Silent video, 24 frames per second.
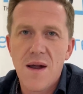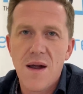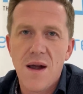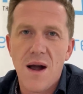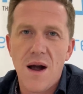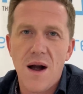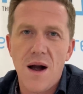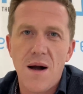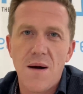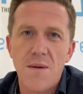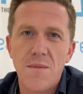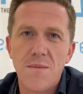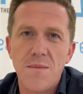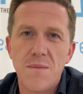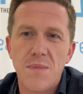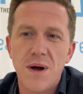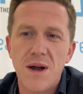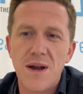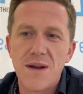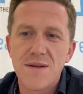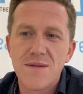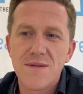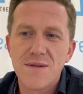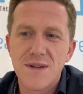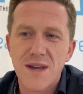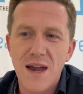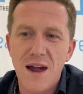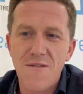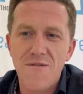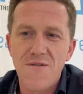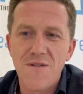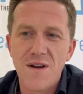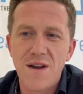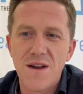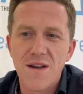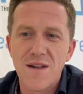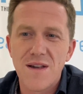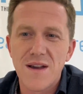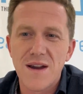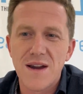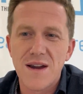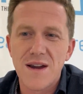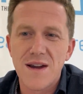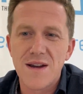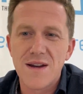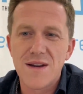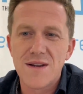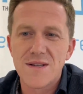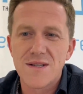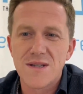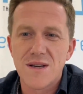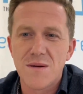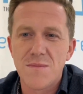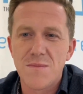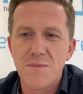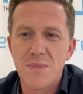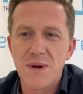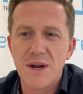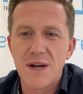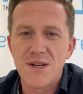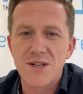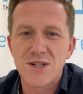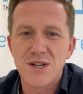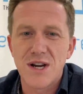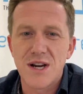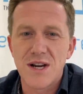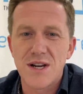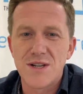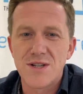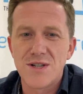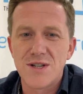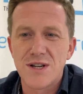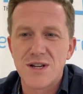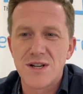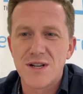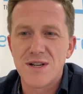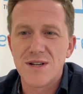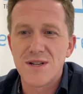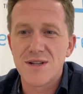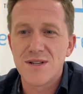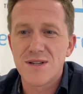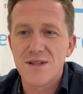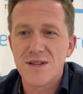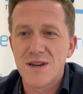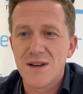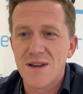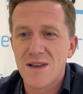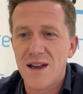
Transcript: But definitely some big changes.